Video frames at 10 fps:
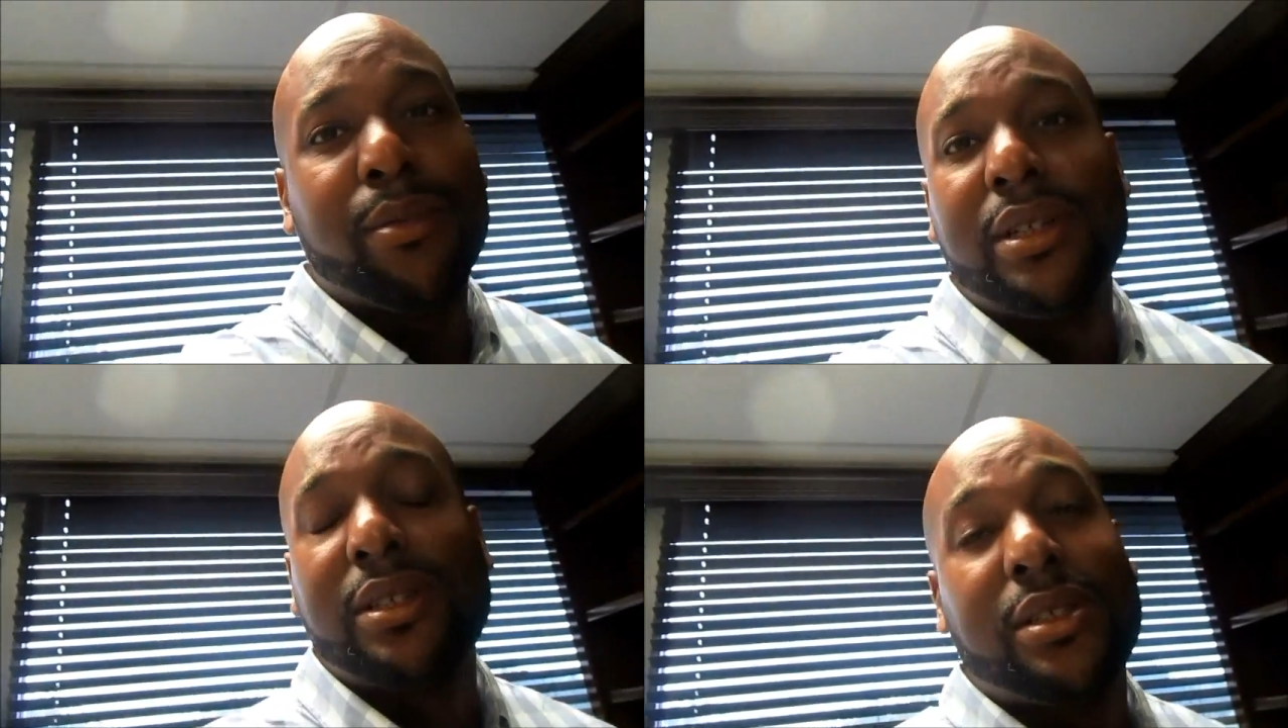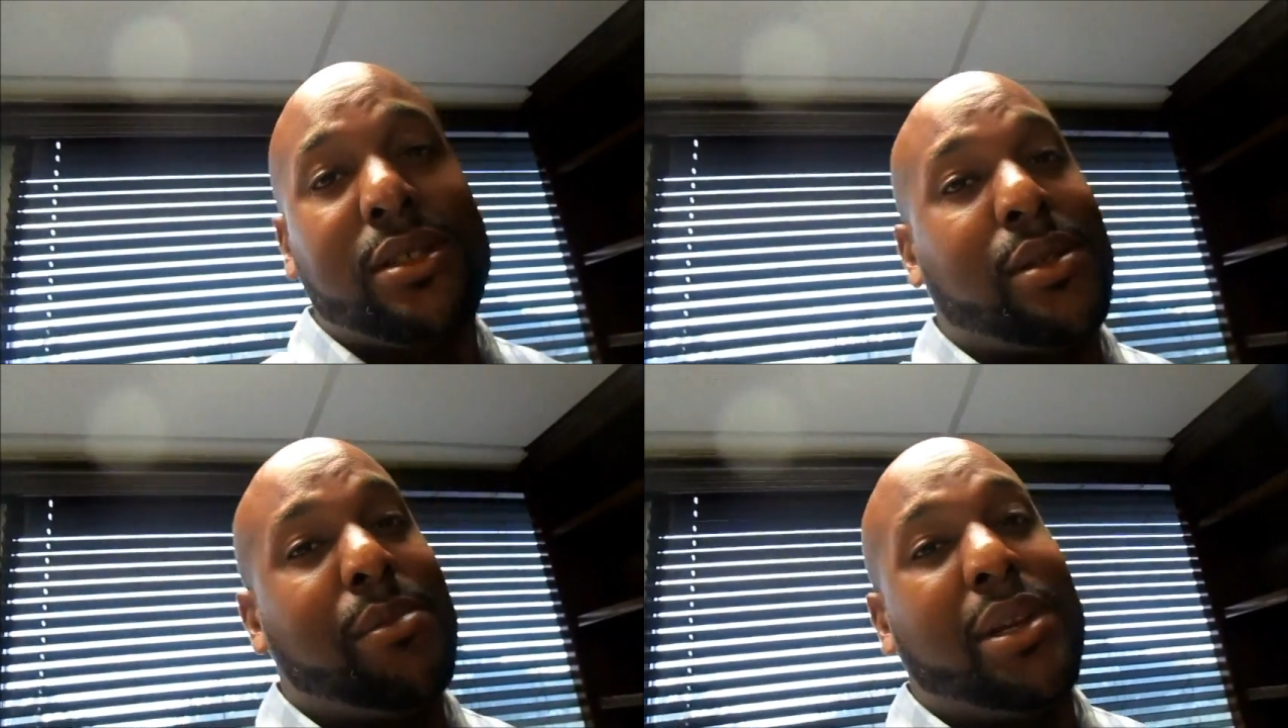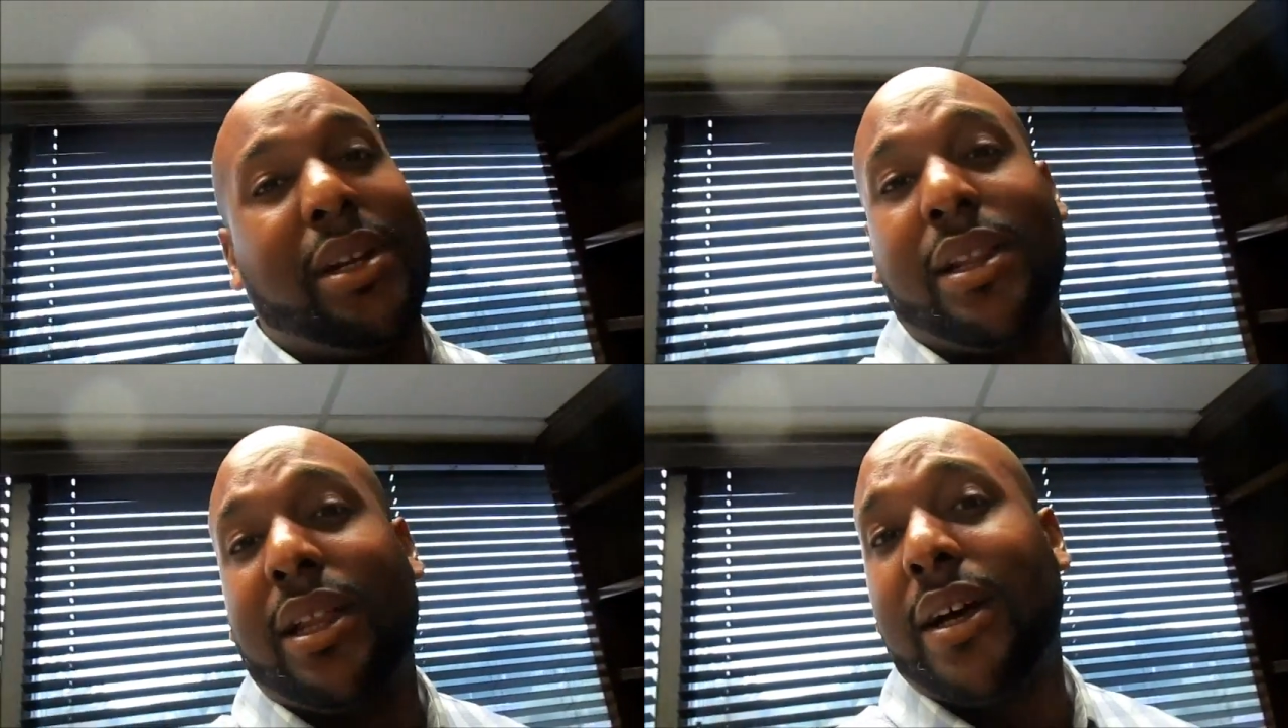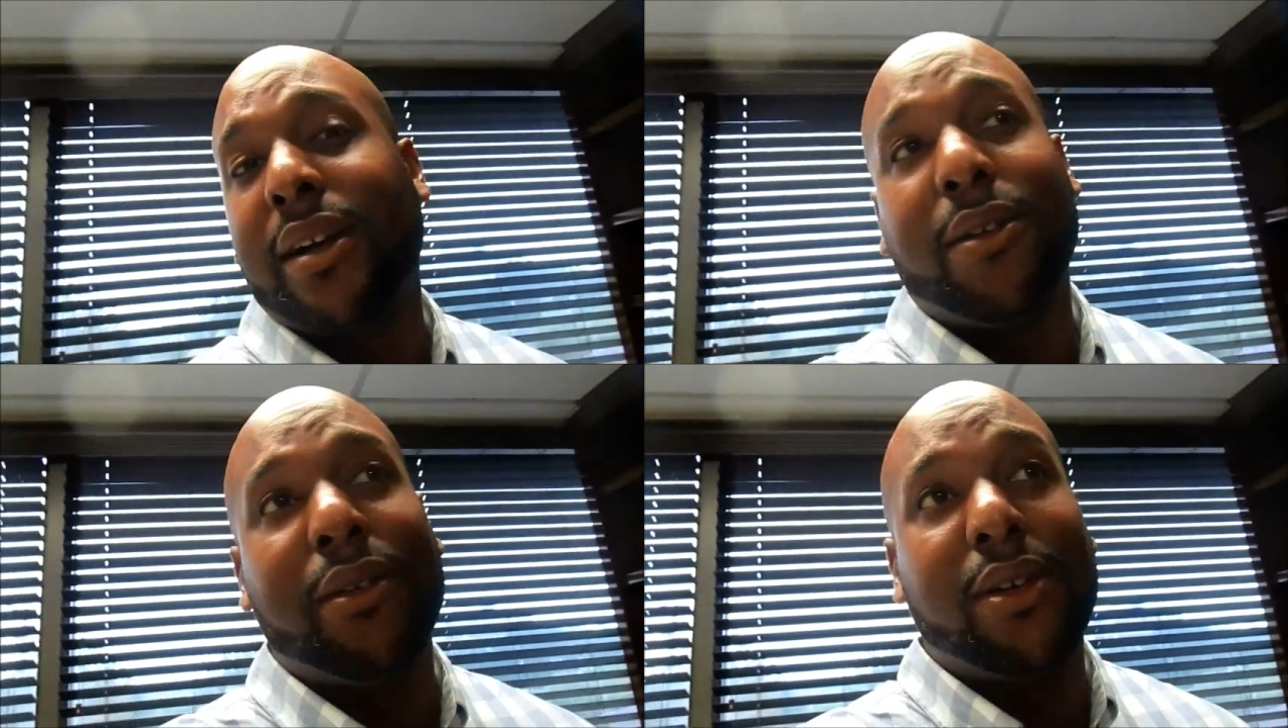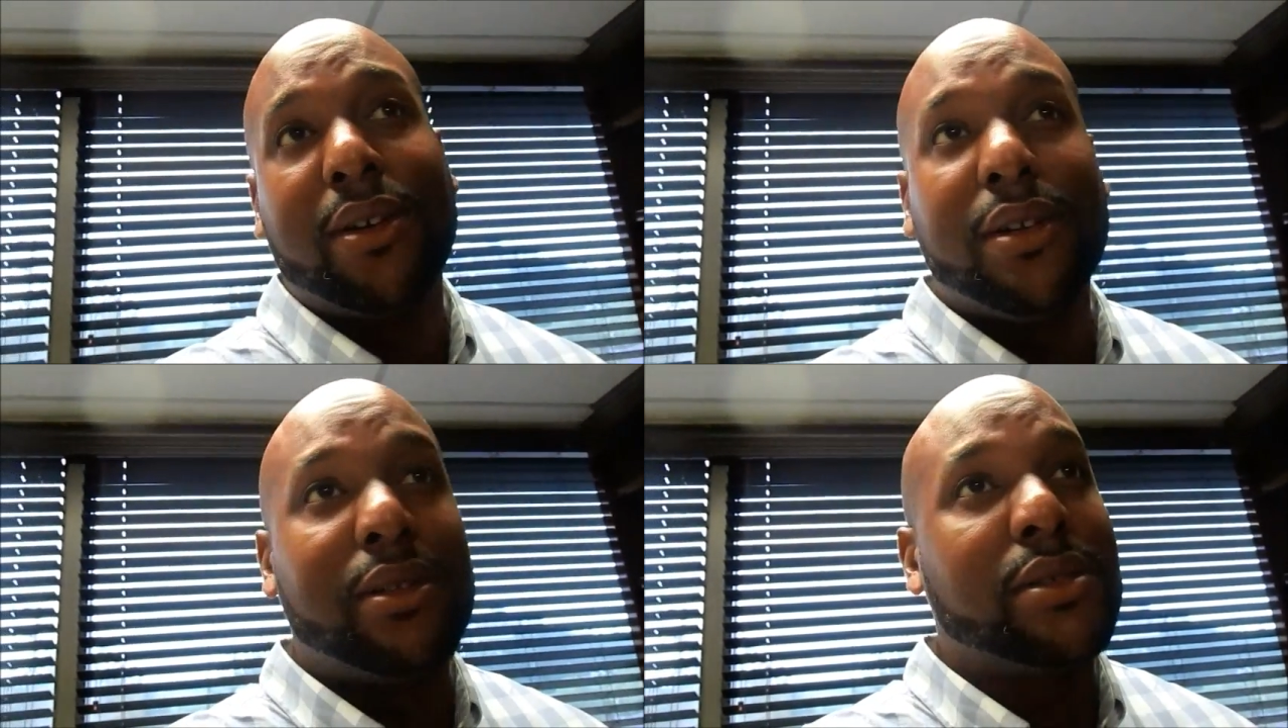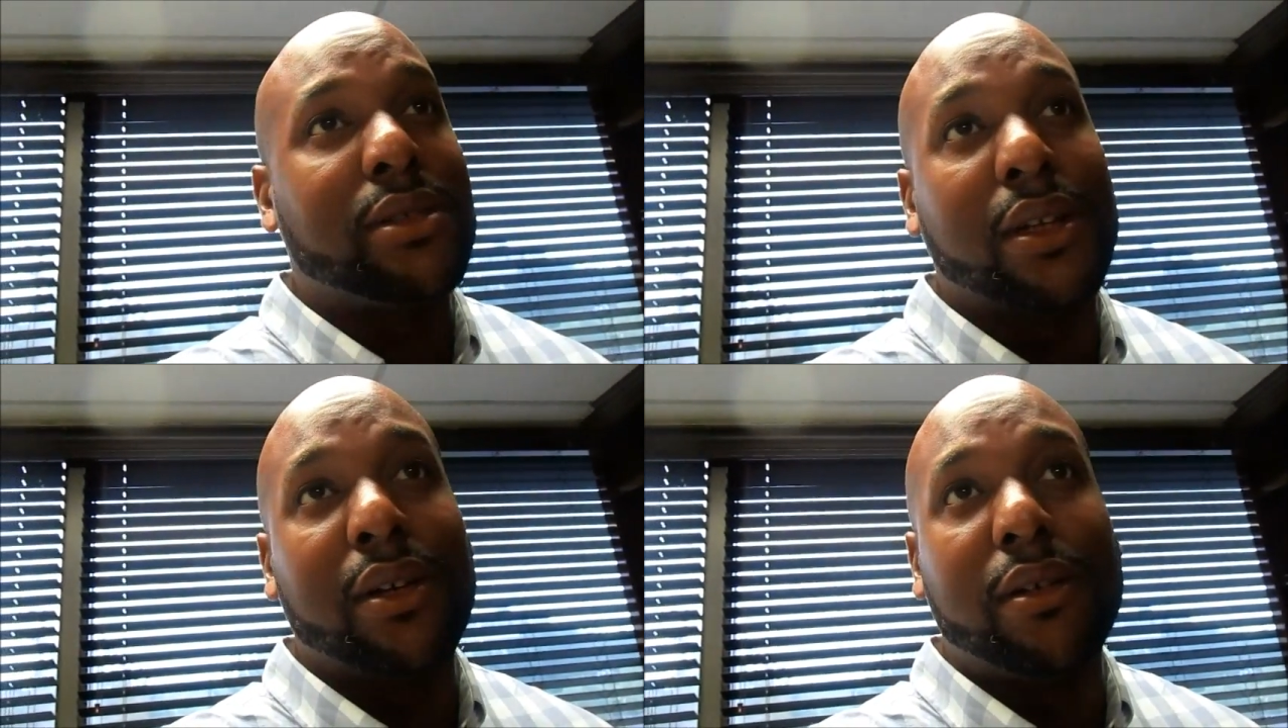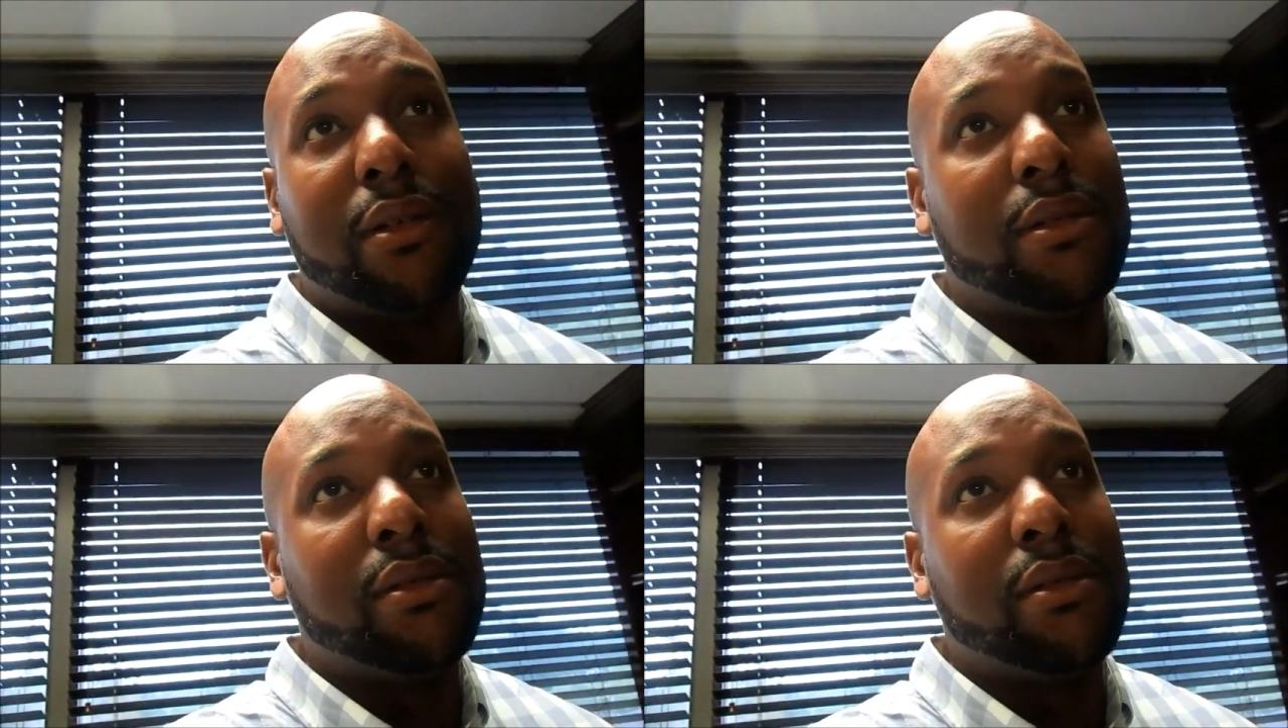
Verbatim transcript: but it's just been a lot going on. So